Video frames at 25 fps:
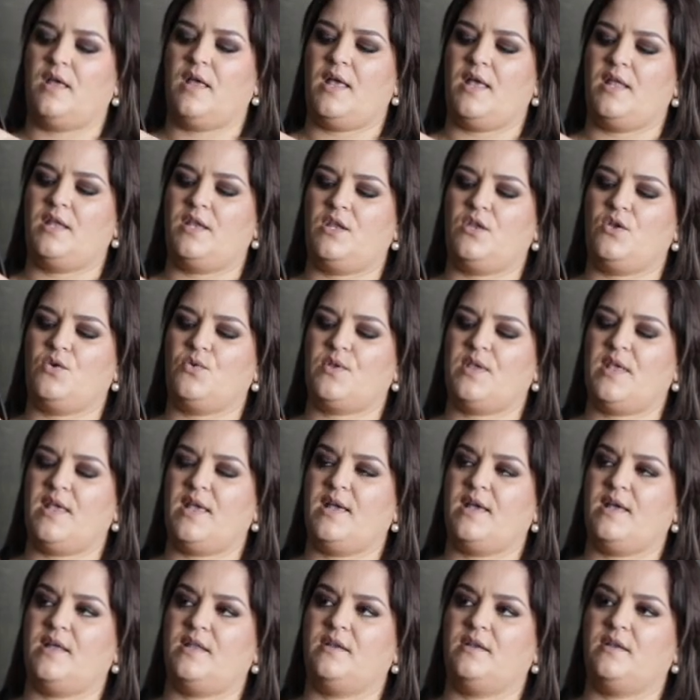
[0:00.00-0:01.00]
And you
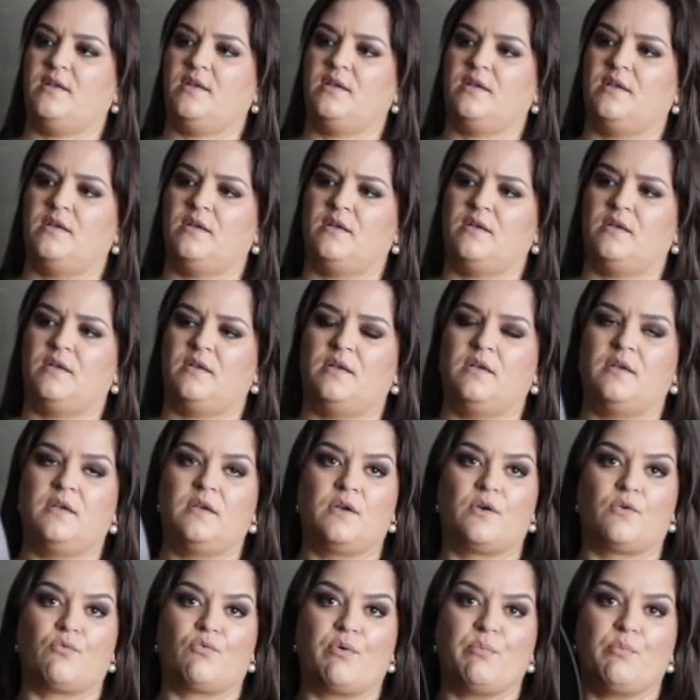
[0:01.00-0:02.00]
can
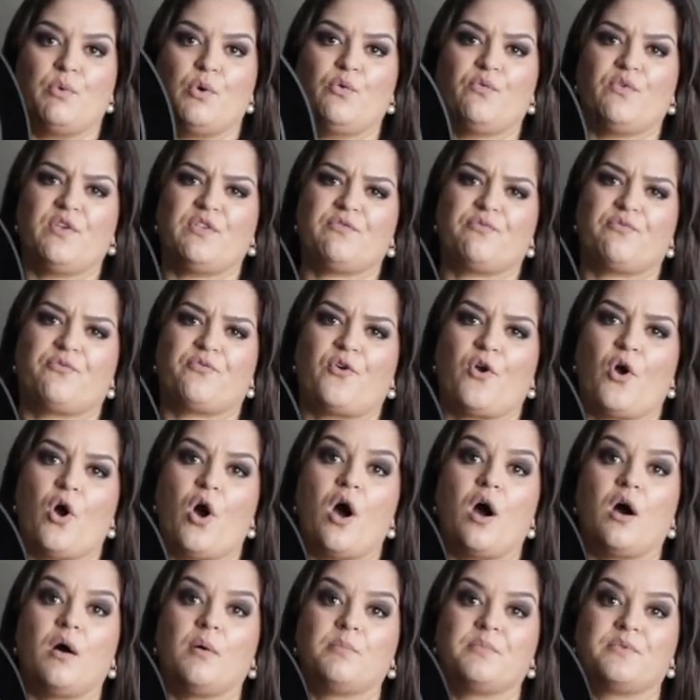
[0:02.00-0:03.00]
remove it
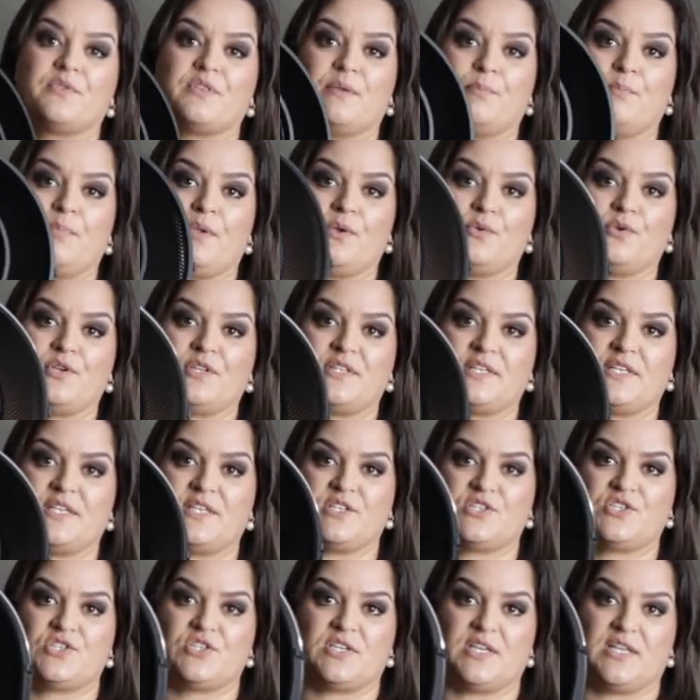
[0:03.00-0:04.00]
from the beauty
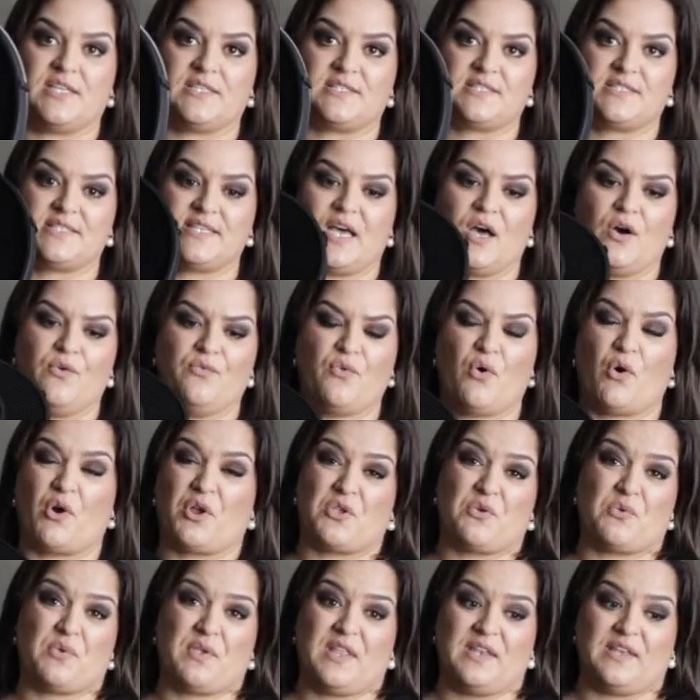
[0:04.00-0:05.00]
dish itself, or
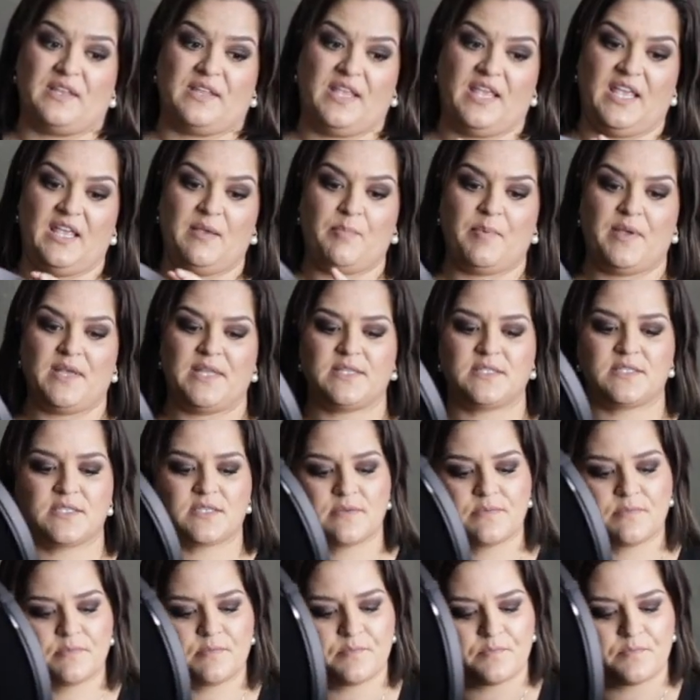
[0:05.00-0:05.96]
you can keep it.